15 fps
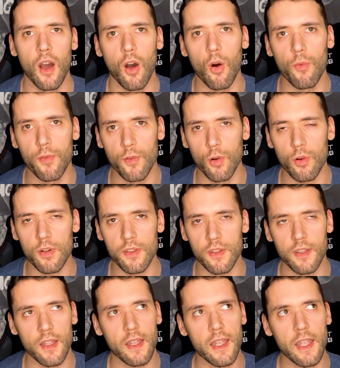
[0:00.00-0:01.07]
Of
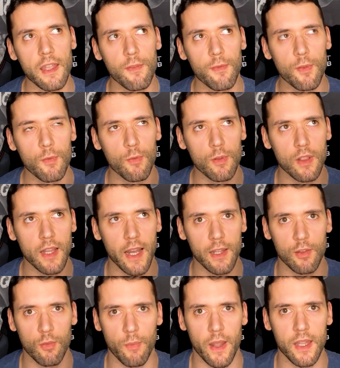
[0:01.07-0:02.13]
course, if you would
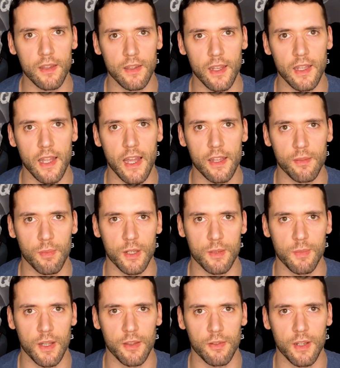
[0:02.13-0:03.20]
like to maintain as much
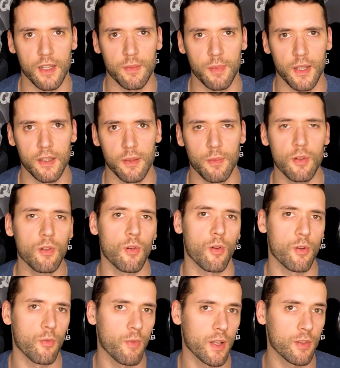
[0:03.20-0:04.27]
muscle as possible,
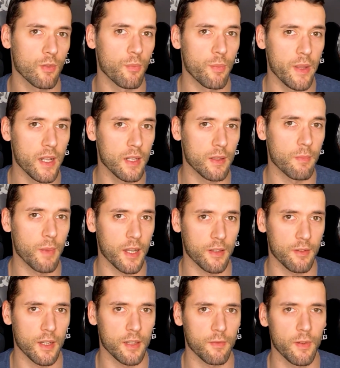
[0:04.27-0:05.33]
or you want to build
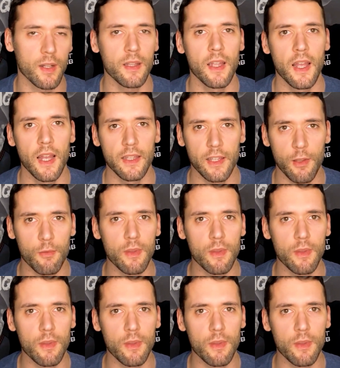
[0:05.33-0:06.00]
muscle as well, then you